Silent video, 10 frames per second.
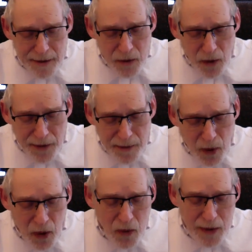North
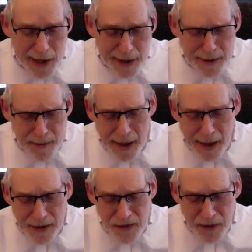Pole will likely be
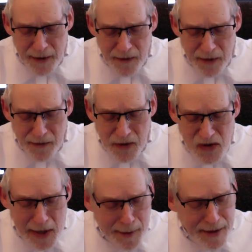ice-free for the
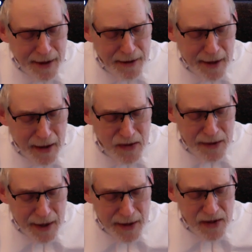first time in
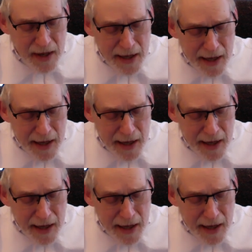10,000 years,